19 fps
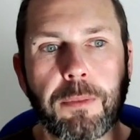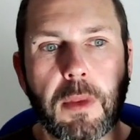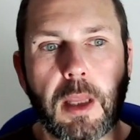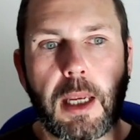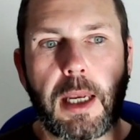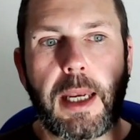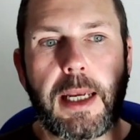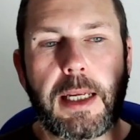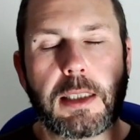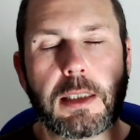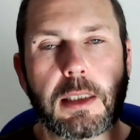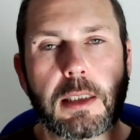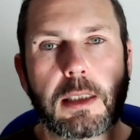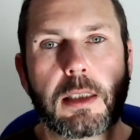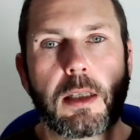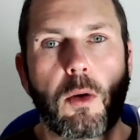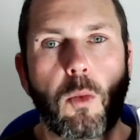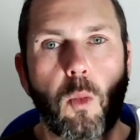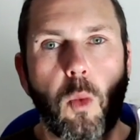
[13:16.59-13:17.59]

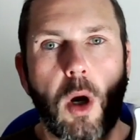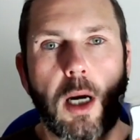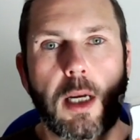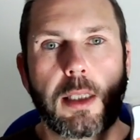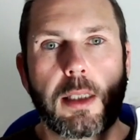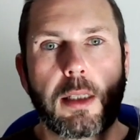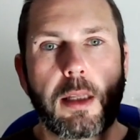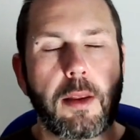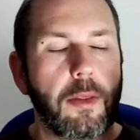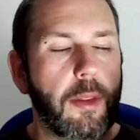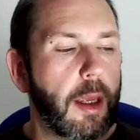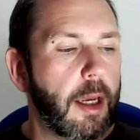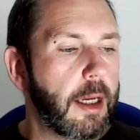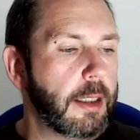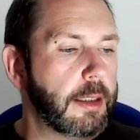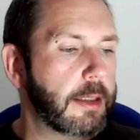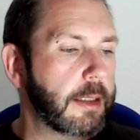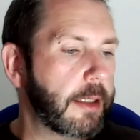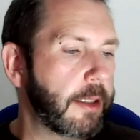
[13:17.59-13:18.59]
It's one
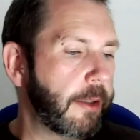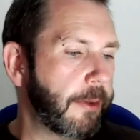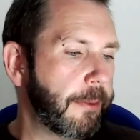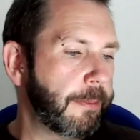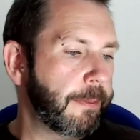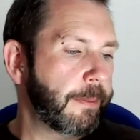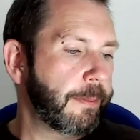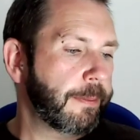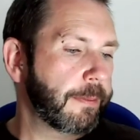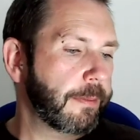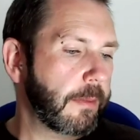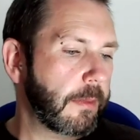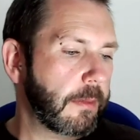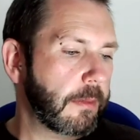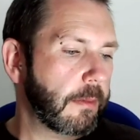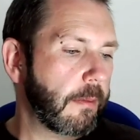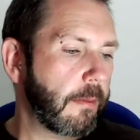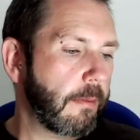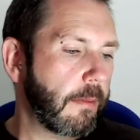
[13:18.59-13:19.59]
that
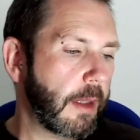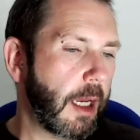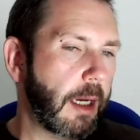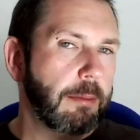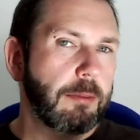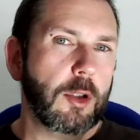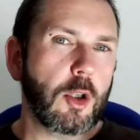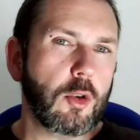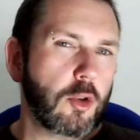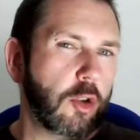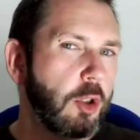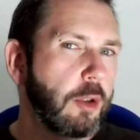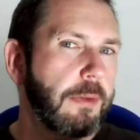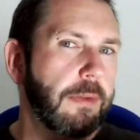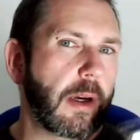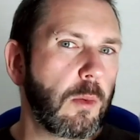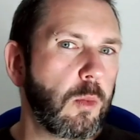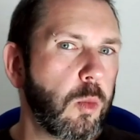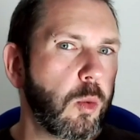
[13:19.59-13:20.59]
I'm not sure if I
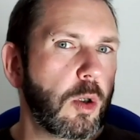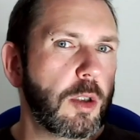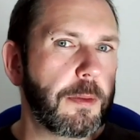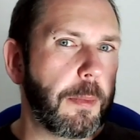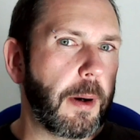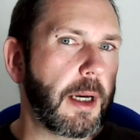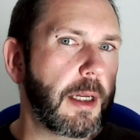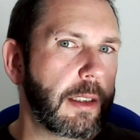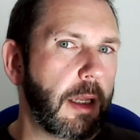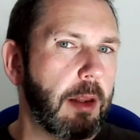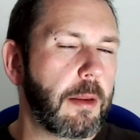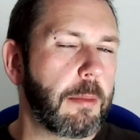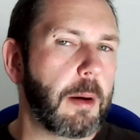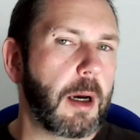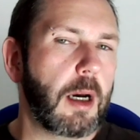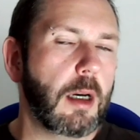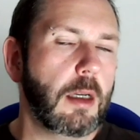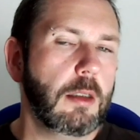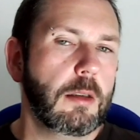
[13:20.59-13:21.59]
would buy another
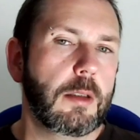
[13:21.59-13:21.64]
bar.